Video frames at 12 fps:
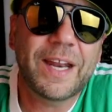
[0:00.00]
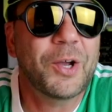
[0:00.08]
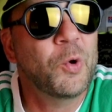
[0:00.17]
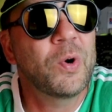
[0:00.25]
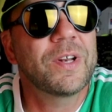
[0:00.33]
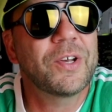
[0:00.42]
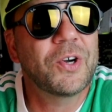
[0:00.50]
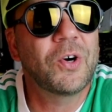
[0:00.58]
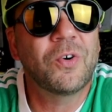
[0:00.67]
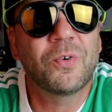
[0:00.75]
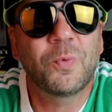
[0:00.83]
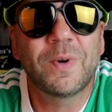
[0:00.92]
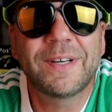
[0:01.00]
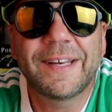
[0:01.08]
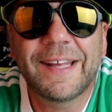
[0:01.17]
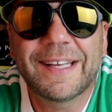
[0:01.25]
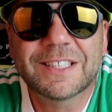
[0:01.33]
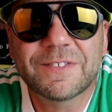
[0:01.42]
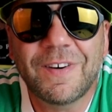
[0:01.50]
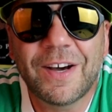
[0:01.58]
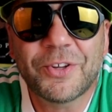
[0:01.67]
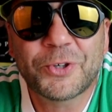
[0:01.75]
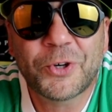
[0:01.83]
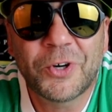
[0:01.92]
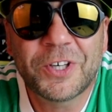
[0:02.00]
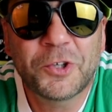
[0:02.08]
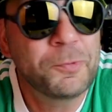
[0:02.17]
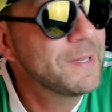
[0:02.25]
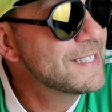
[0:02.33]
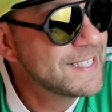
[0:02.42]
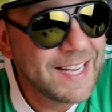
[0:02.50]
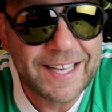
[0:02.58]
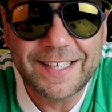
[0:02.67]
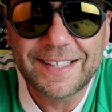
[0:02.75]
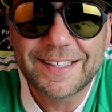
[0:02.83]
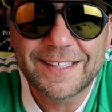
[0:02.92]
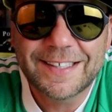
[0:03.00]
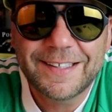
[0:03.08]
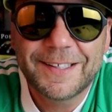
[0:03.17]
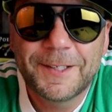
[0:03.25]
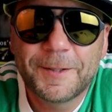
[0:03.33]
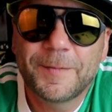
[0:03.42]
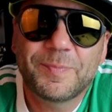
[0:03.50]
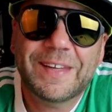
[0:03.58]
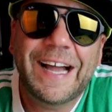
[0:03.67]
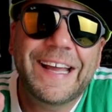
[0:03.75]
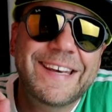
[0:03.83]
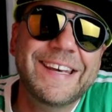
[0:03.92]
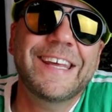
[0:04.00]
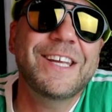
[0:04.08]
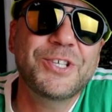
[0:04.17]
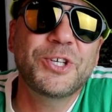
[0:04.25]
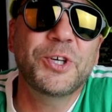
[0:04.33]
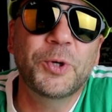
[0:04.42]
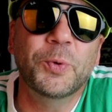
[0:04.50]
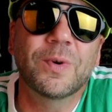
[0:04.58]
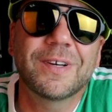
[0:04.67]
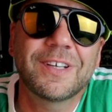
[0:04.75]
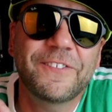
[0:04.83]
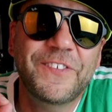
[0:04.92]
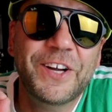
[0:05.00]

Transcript: And according to Colt, one day his father turned to him and said, I need you to